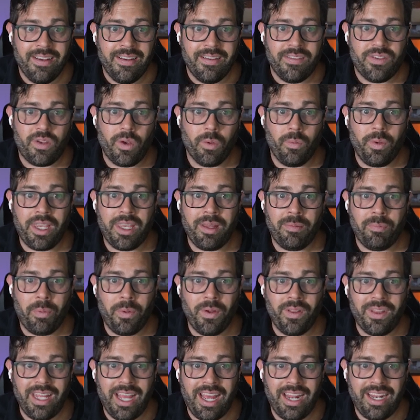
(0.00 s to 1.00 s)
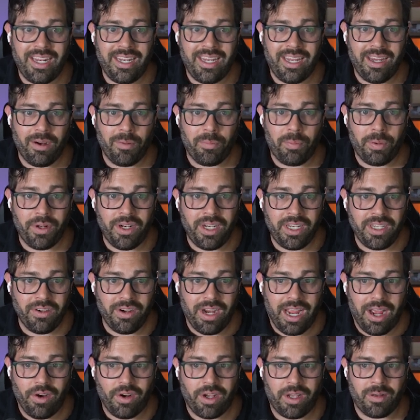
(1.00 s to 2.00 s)
So we can put that in here, put in your
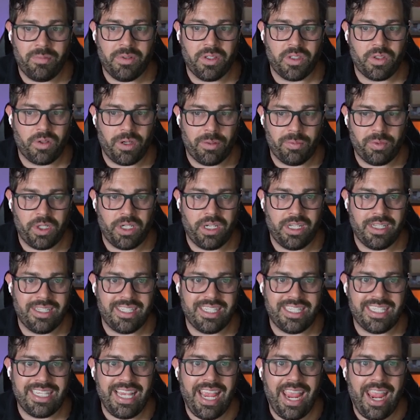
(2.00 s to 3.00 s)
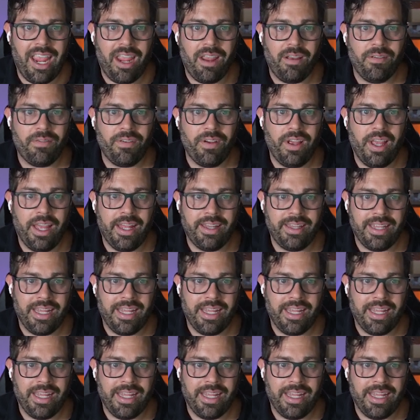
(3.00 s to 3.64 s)
outcome description and save, and